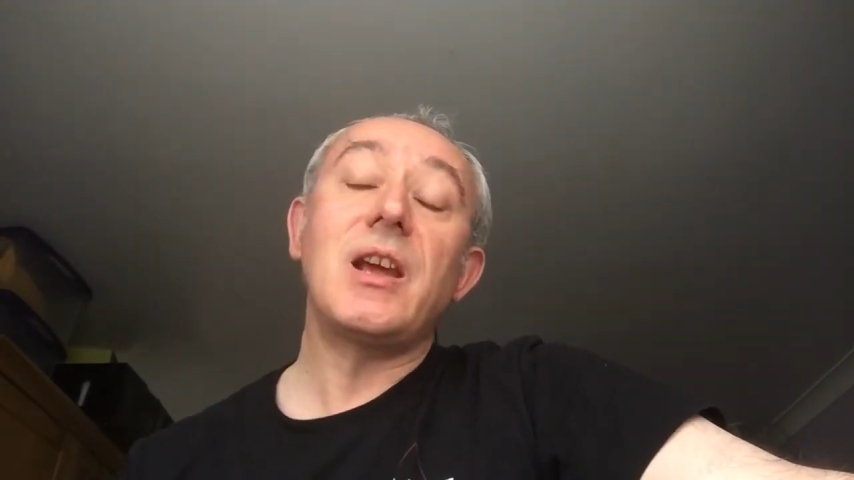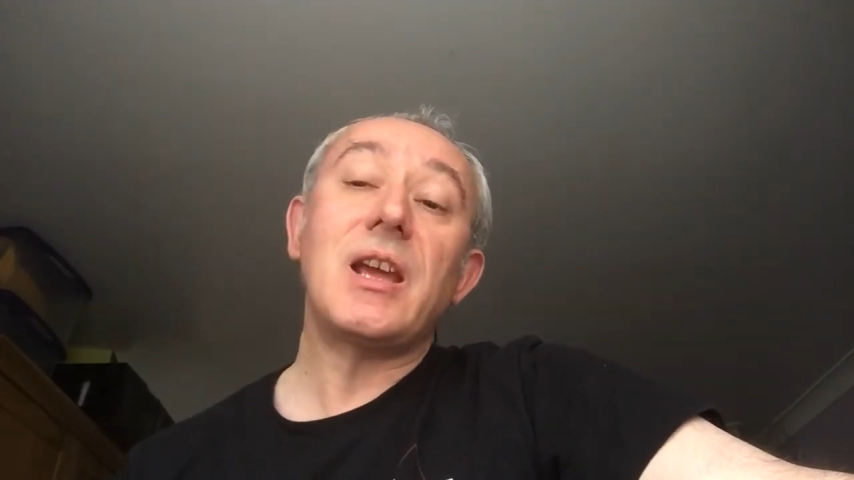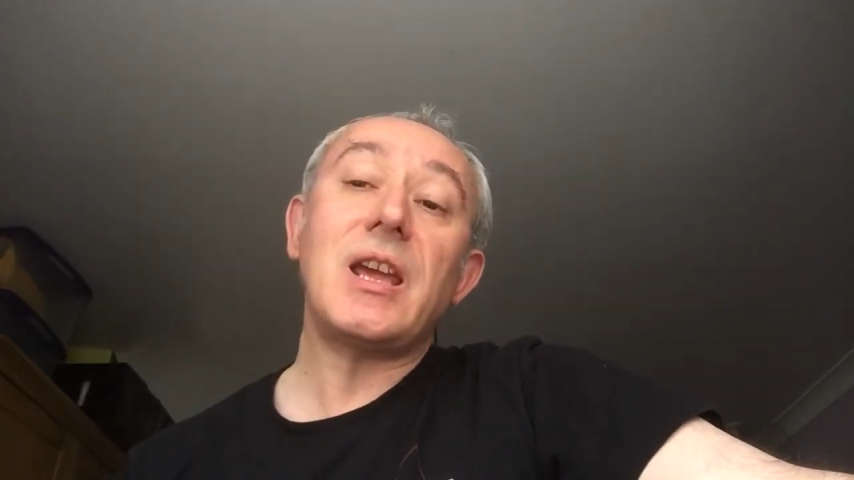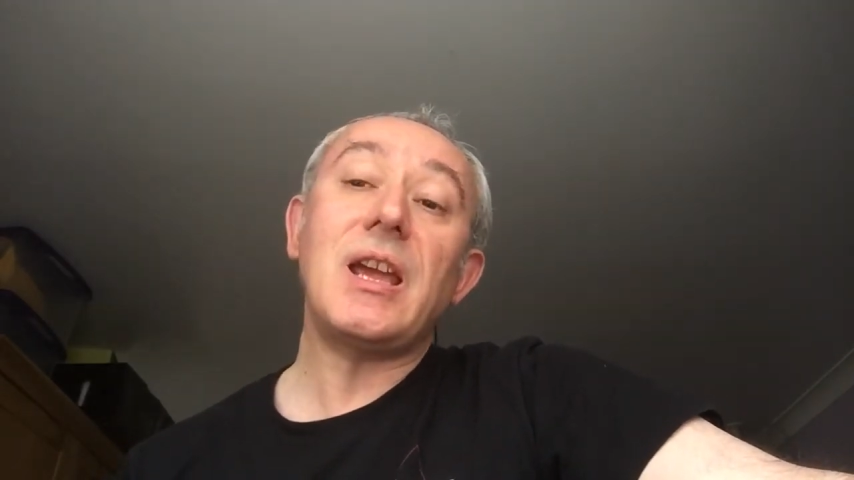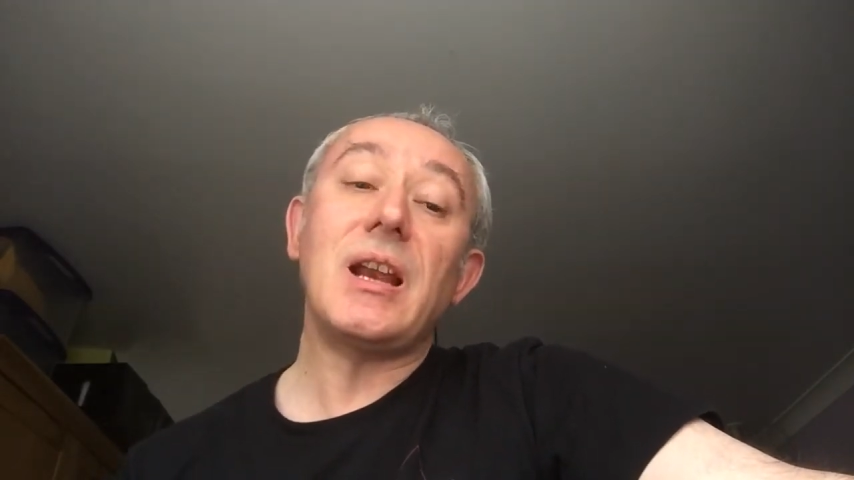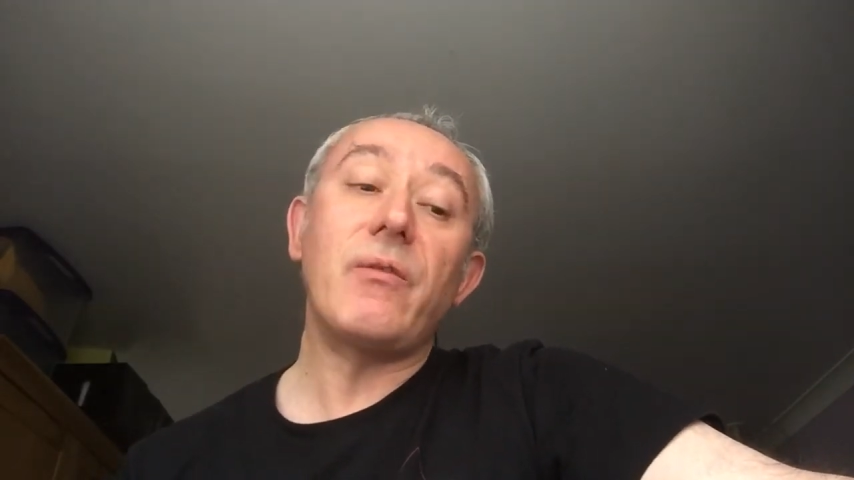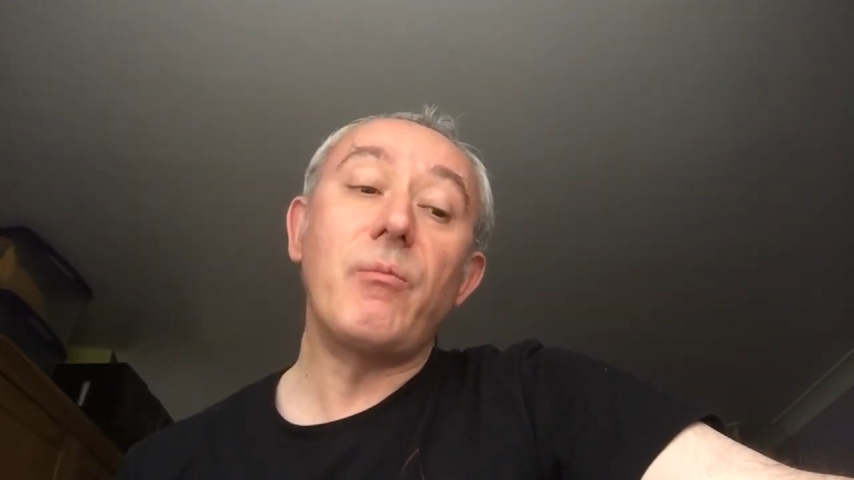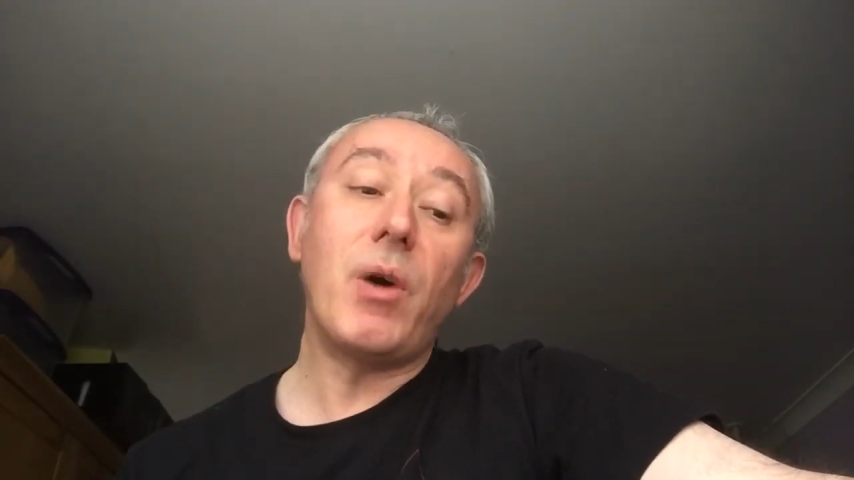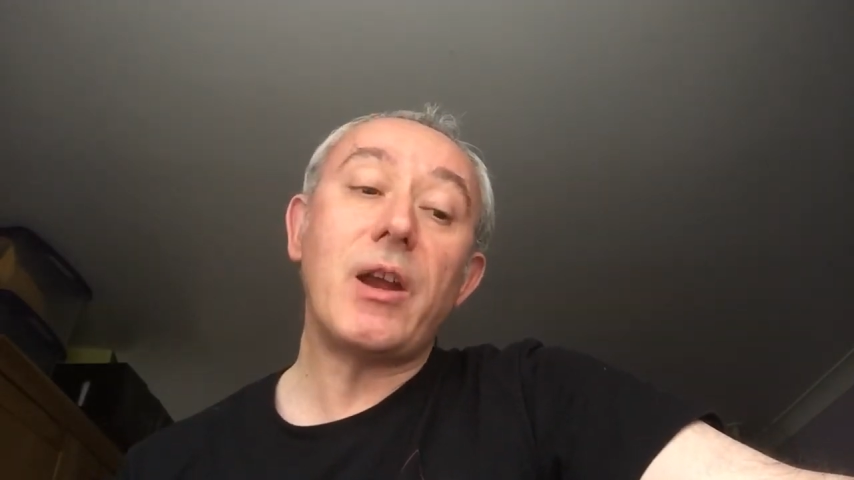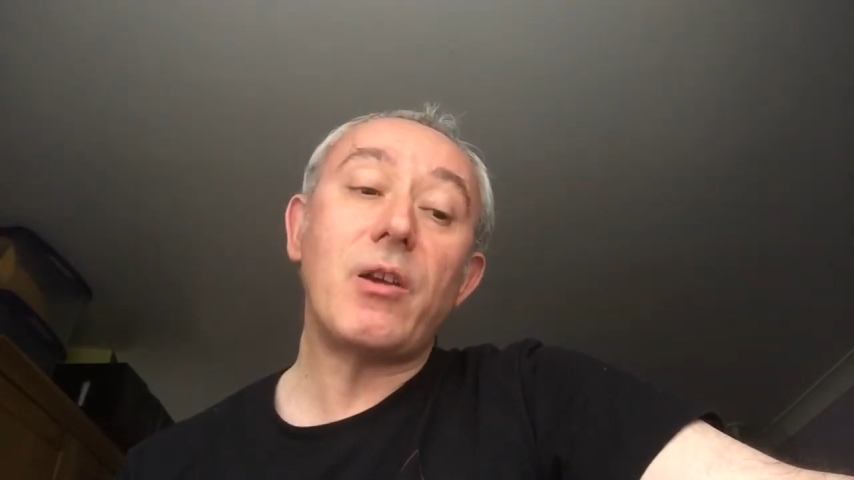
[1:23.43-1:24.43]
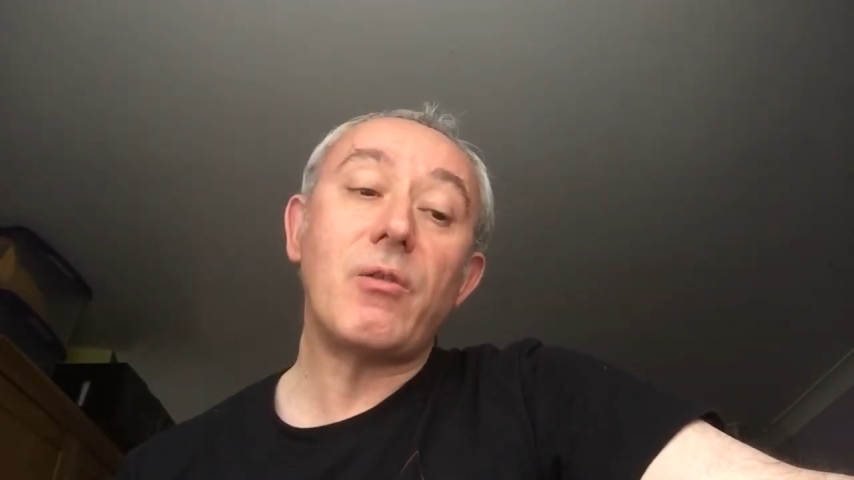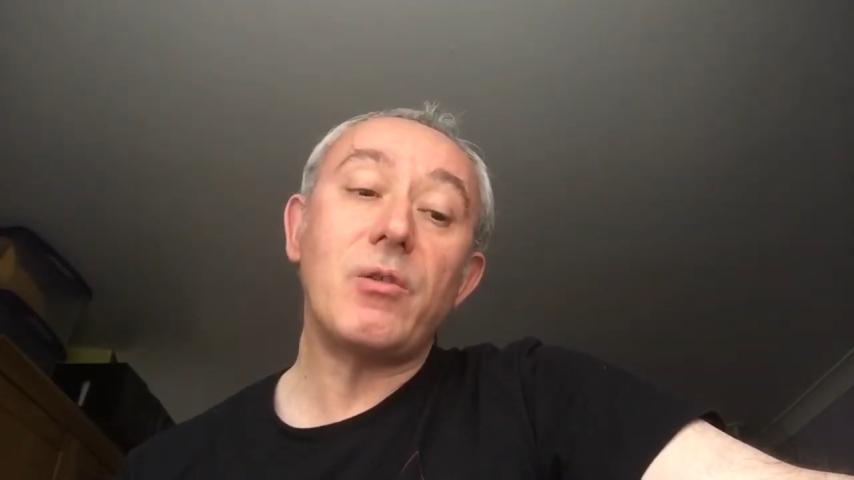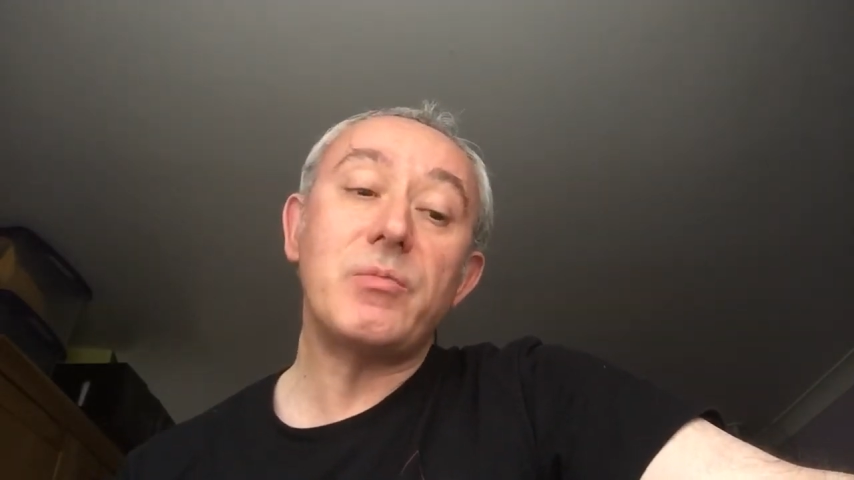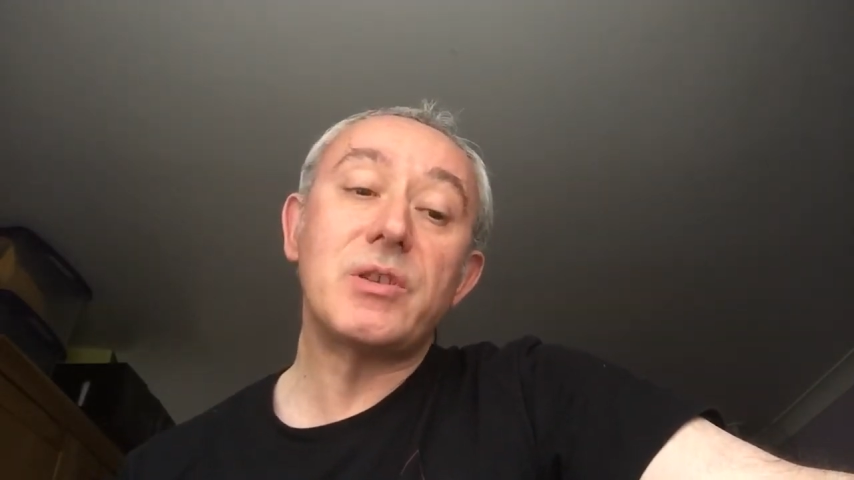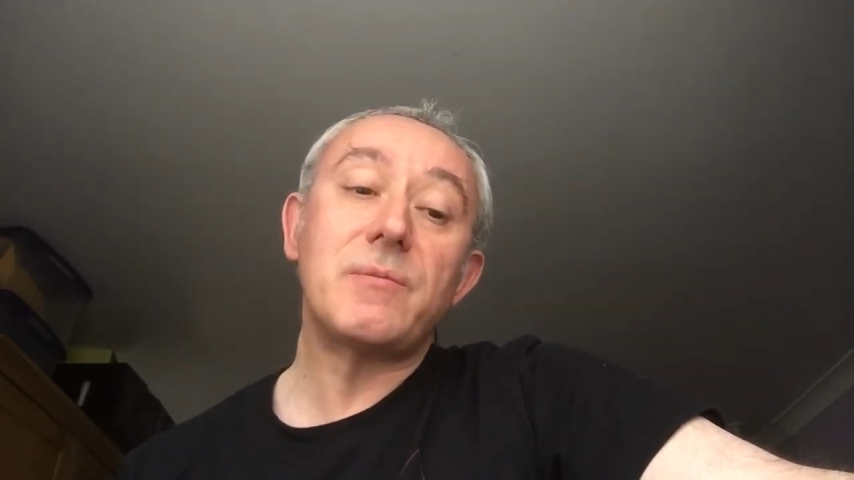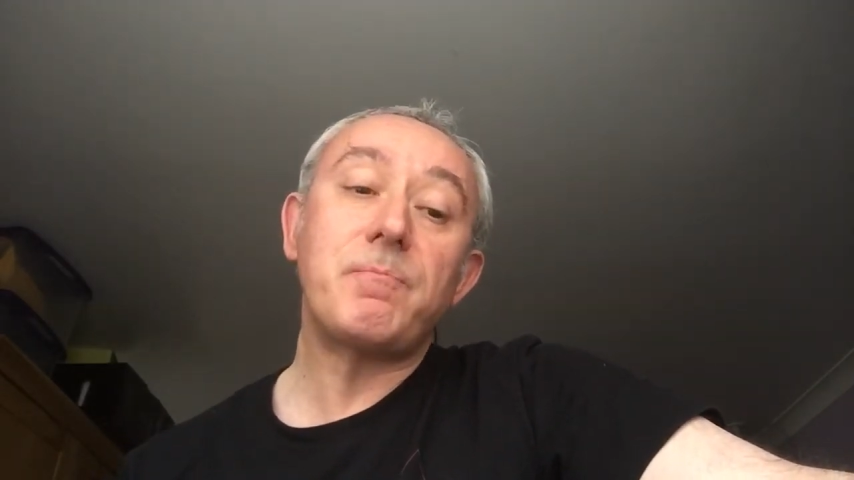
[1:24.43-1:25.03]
kill of microbes.